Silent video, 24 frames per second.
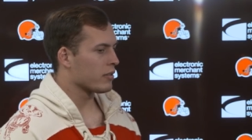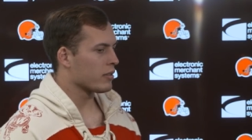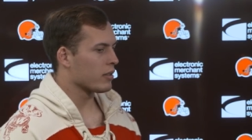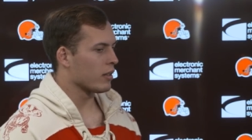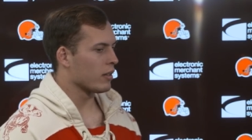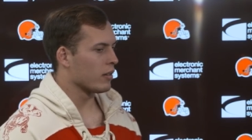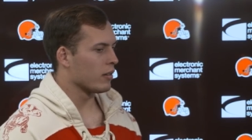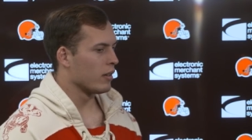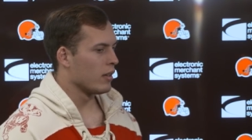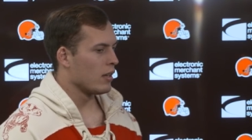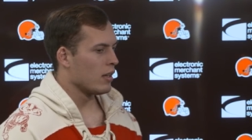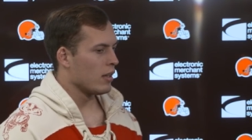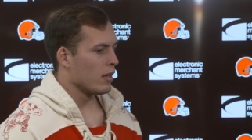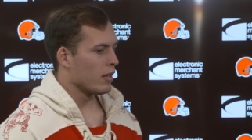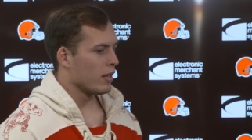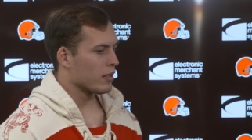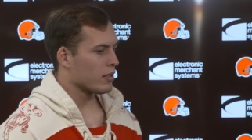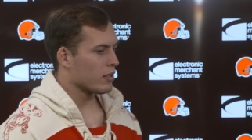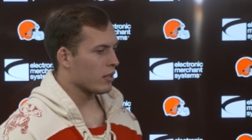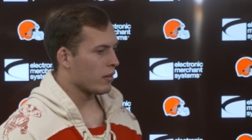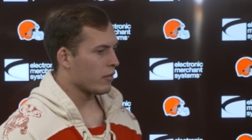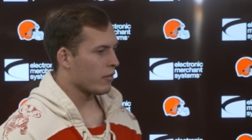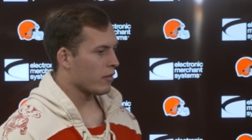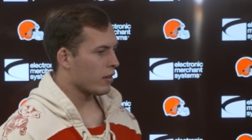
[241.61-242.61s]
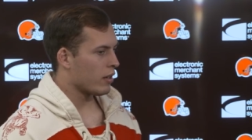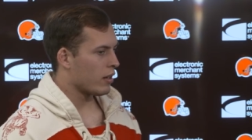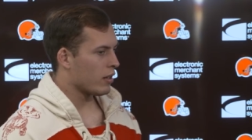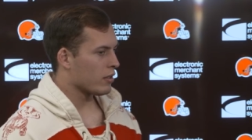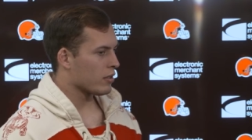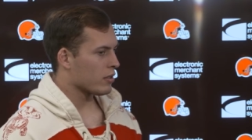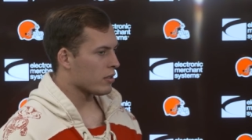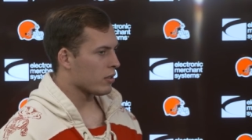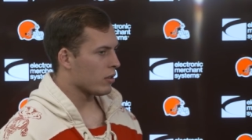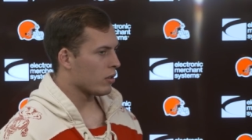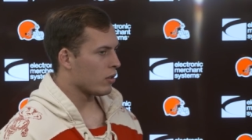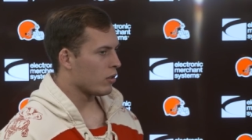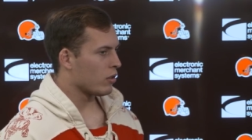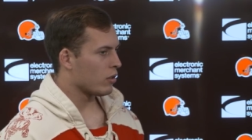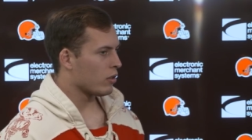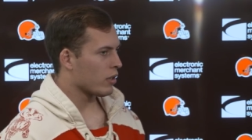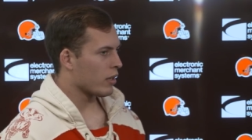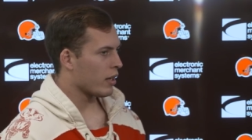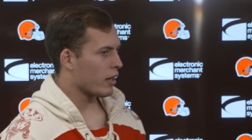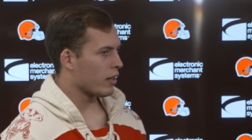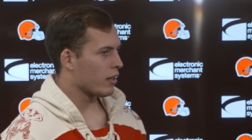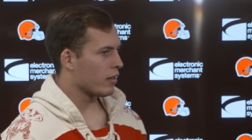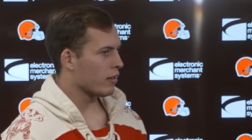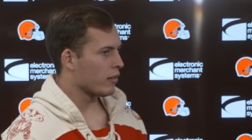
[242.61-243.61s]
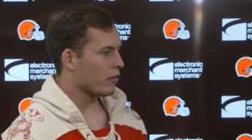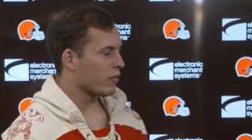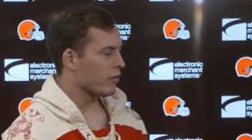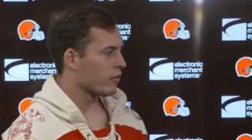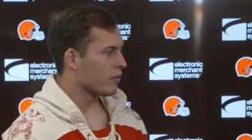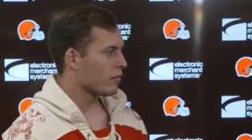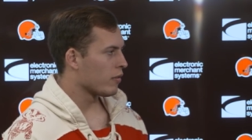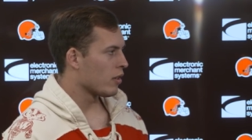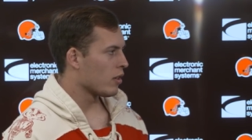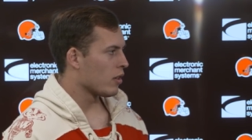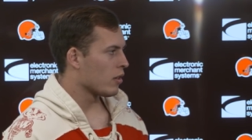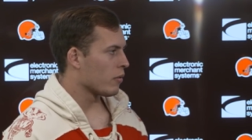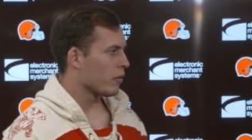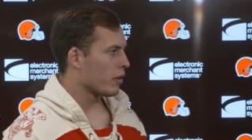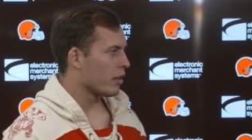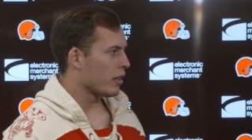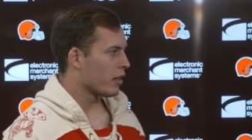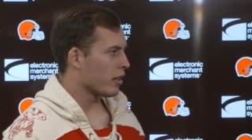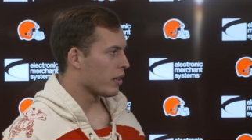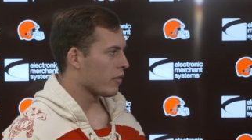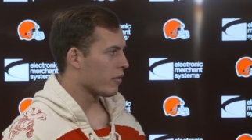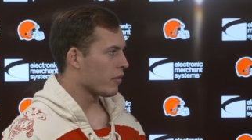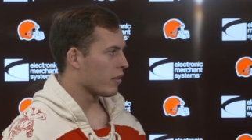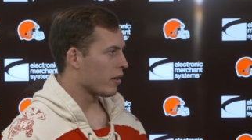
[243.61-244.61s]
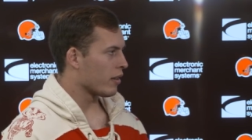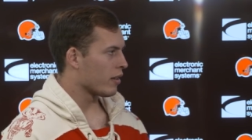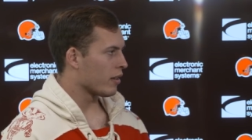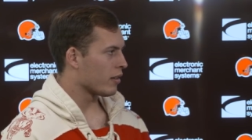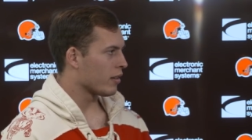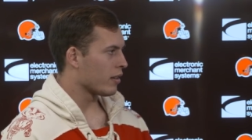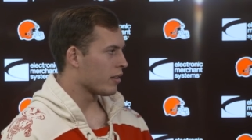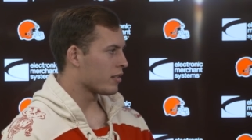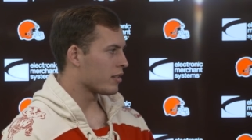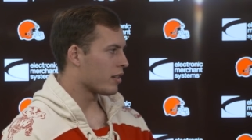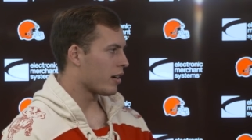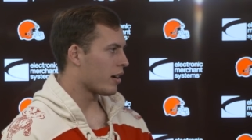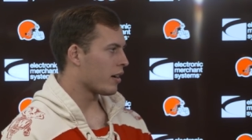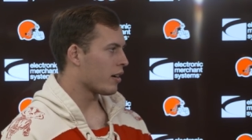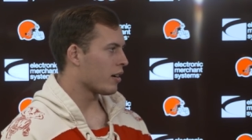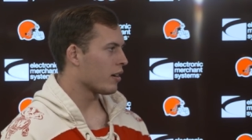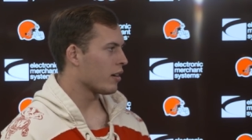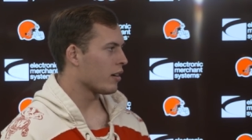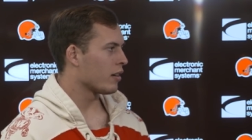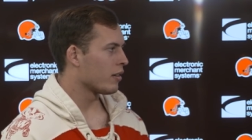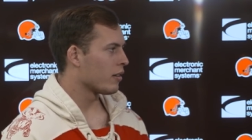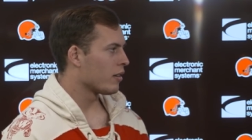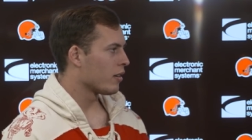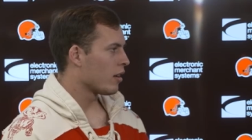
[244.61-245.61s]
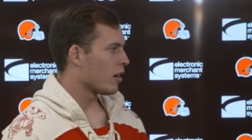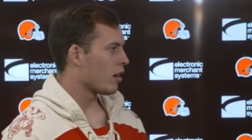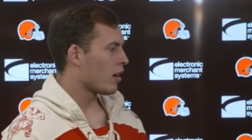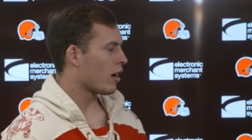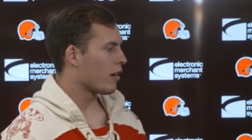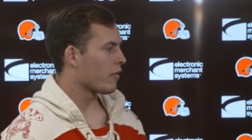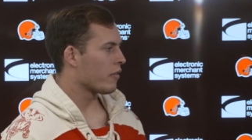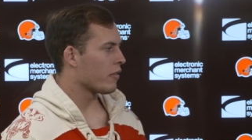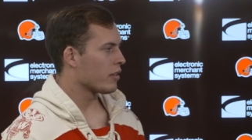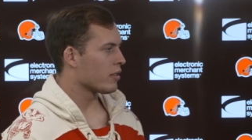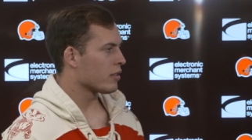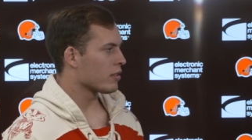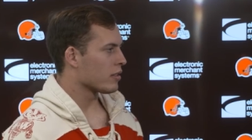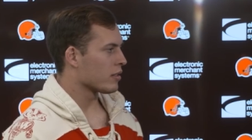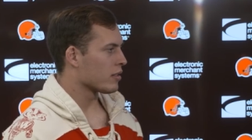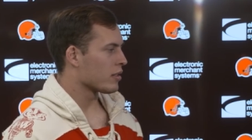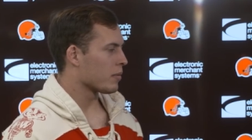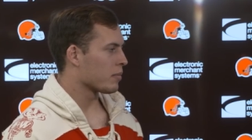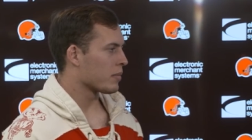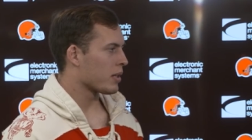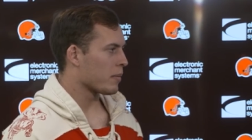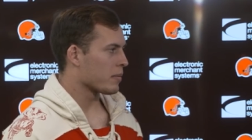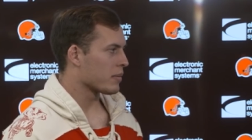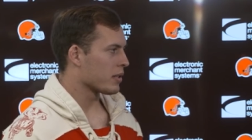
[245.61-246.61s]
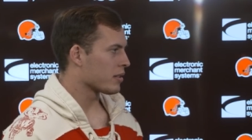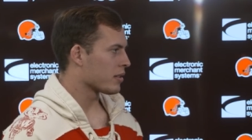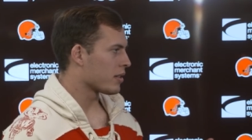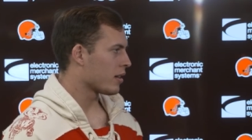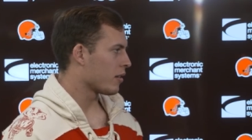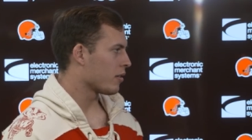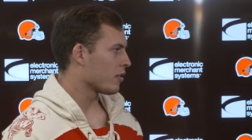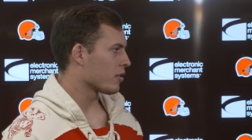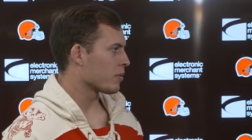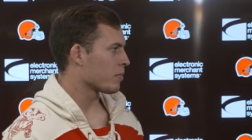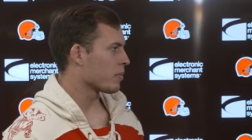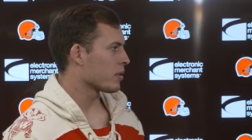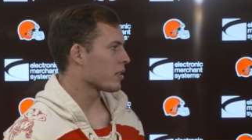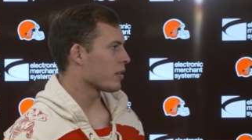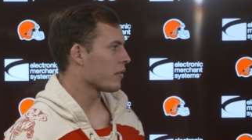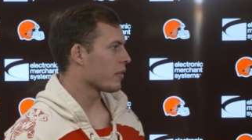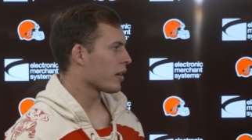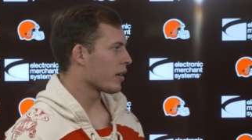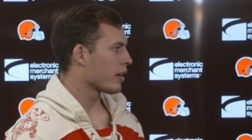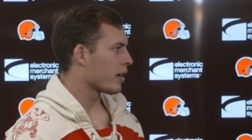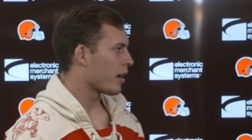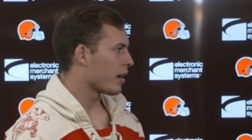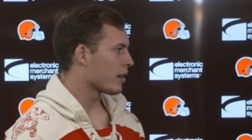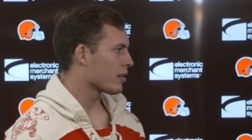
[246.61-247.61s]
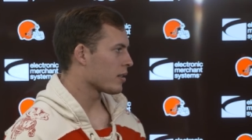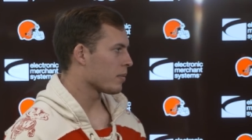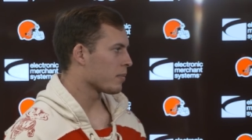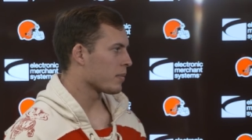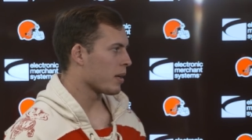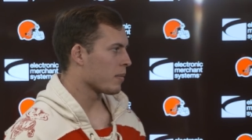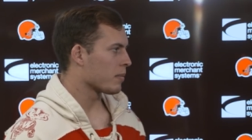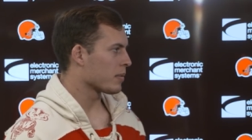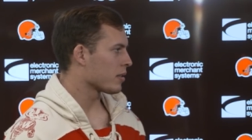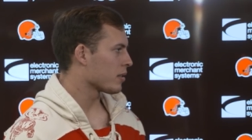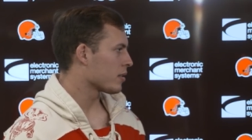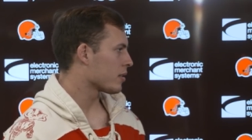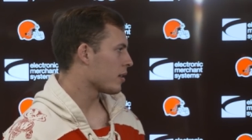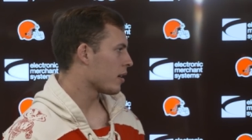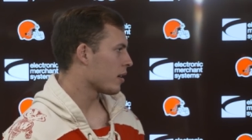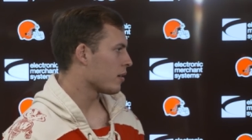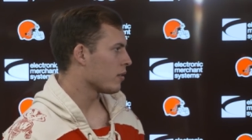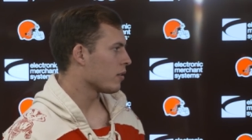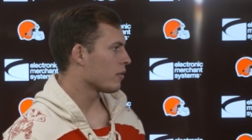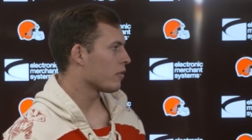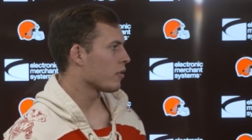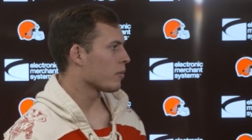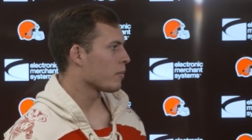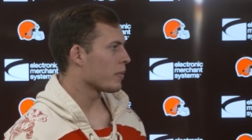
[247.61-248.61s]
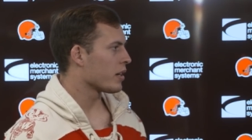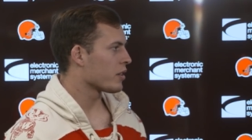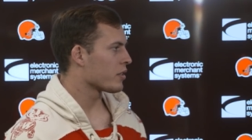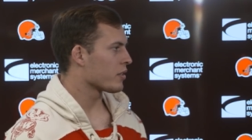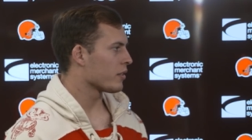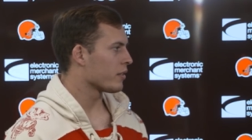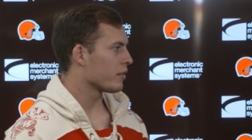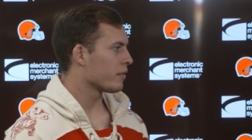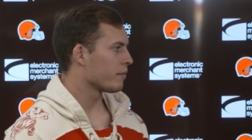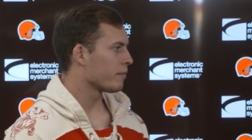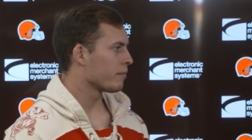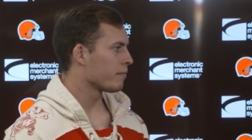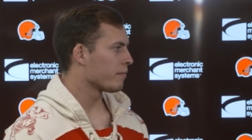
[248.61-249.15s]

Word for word: So it's overall just the whole kind of reading of the entire offense, and sometimes it's down to a specific guy, sometimes it's down to a formation.